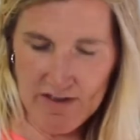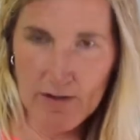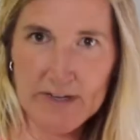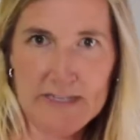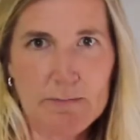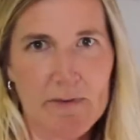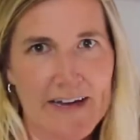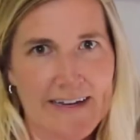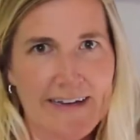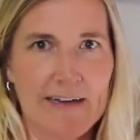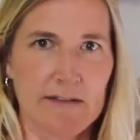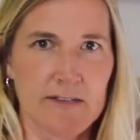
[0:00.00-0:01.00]
always bought
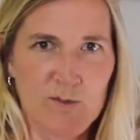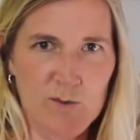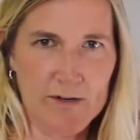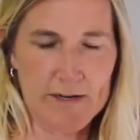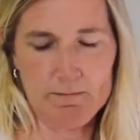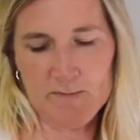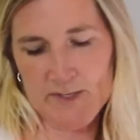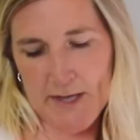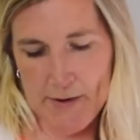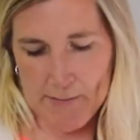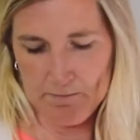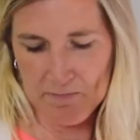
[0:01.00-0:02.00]
it at the store.
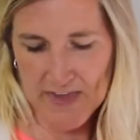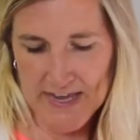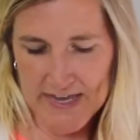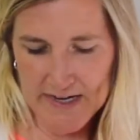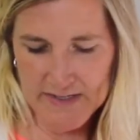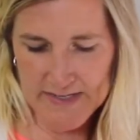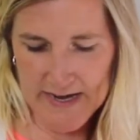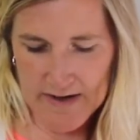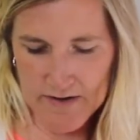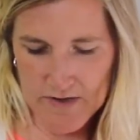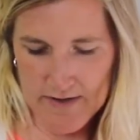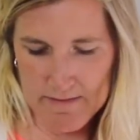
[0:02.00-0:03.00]
So here's how
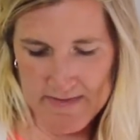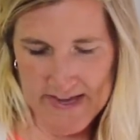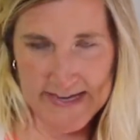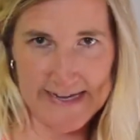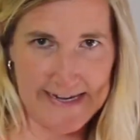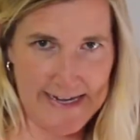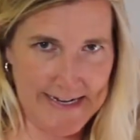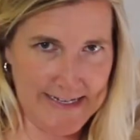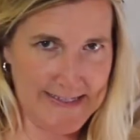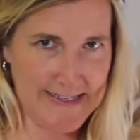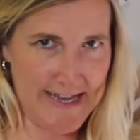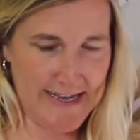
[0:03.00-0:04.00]
you can make kinetic
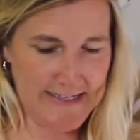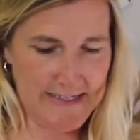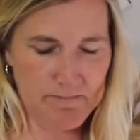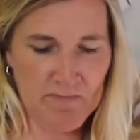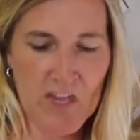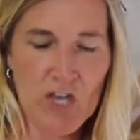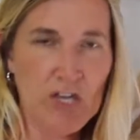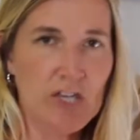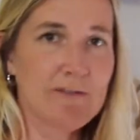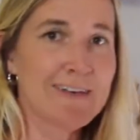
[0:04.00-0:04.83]
sand. You